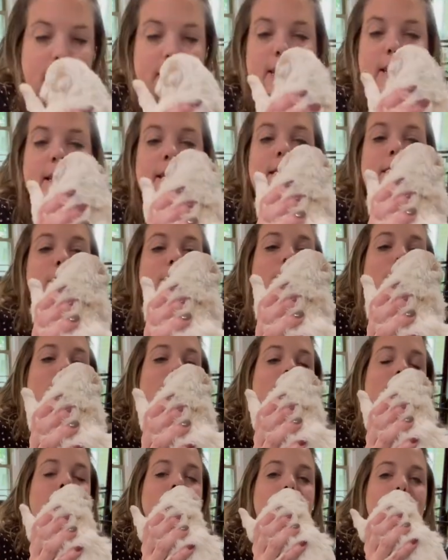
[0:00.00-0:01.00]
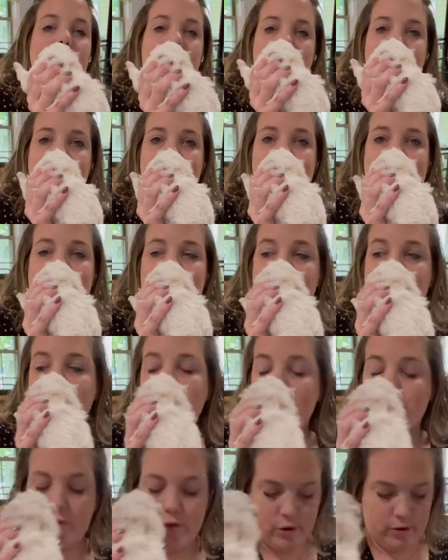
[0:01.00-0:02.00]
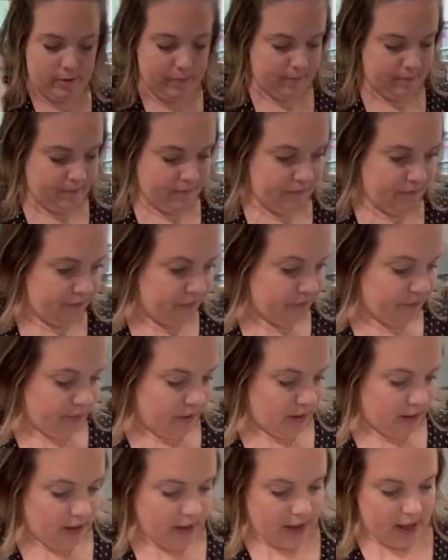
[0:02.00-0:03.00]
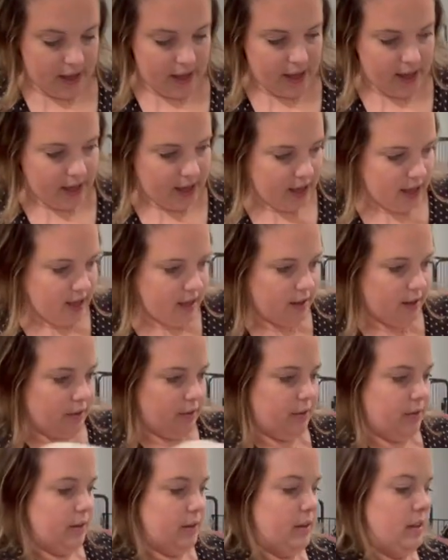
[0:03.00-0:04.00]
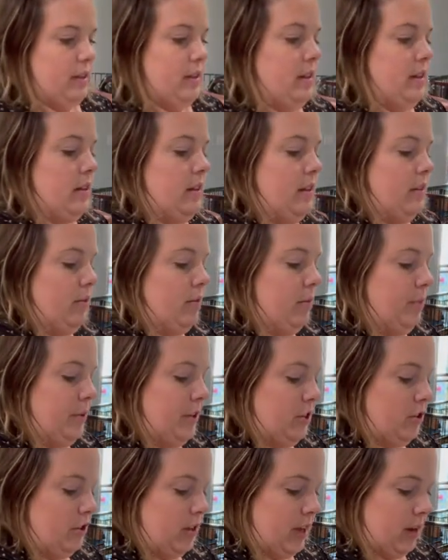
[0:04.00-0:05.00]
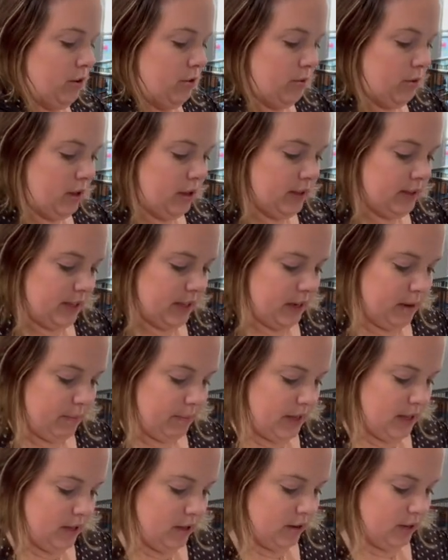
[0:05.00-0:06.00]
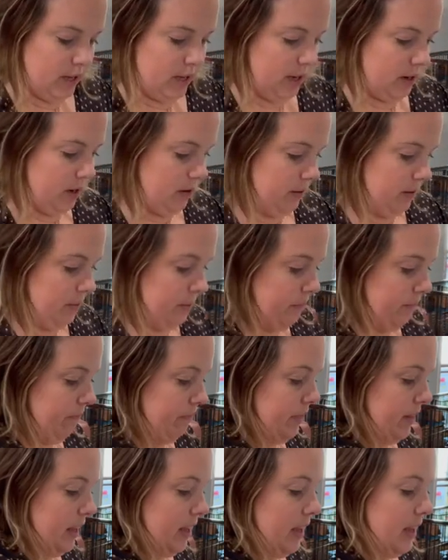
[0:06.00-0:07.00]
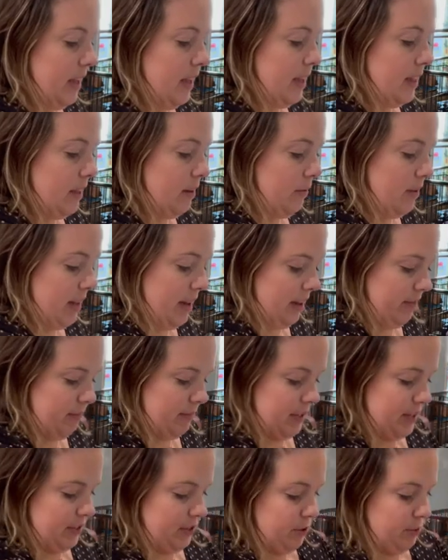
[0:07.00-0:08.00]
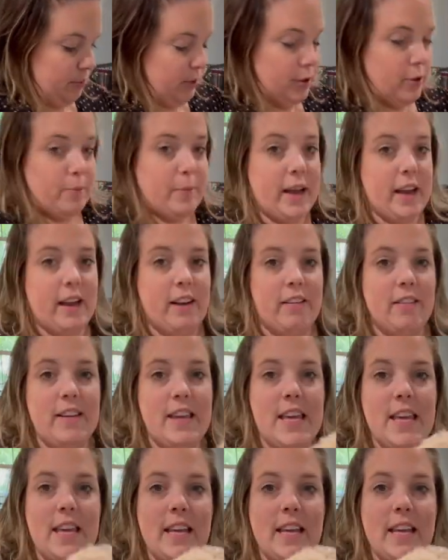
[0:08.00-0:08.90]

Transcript: Yes, you are. So good. Okay. I'll put you there. Who else gonna pee on here? And we have Mr. Blueberry.